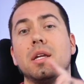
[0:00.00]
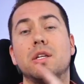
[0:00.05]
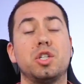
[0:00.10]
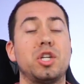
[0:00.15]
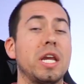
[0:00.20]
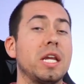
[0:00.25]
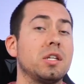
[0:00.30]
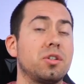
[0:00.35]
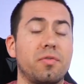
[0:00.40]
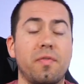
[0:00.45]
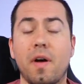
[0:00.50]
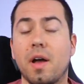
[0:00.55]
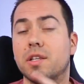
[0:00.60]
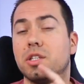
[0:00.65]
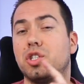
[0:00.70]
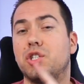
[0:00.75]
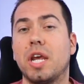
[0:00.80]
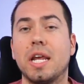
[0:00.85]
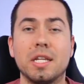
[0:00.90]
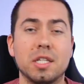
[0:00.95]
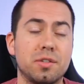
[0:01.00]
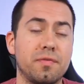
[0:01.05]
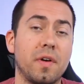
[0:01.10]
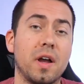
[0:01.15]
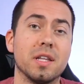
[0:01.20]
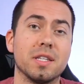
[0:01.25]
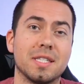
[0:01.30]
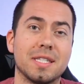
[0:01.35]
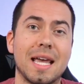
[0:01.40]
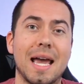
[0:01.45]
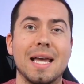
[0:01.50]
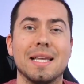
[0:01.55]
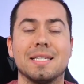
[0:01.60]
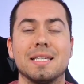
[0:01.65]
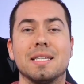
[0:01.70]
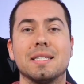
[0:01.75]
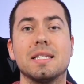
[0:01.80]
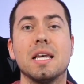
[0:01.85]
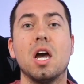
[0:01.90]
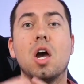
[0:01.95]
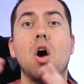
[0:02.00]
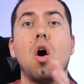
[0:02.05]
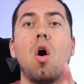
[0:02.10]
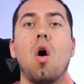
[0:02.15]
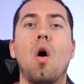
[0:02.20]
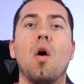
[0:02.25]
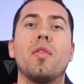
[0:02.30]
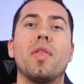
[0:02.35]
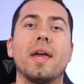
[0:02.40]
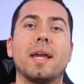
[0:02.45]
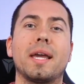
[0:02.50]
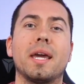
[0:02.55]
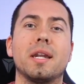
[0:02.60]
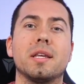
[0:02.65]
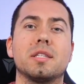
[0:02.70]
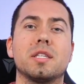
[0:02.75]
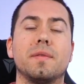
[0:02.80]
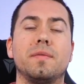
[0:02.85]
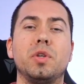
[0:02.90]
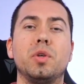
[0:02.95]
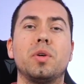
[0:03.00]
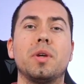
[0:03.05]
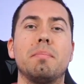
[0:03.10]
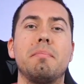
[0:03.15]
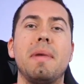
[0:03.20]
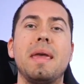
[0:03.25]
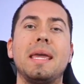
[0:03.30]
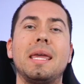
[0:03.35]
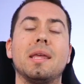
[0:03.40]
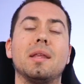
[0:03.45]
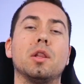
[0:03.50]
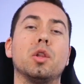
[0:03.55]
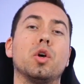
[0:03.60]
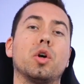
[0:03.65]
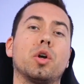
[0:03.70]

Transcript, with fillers: change fonts, change font sizes, all that kind of stuff. You can make it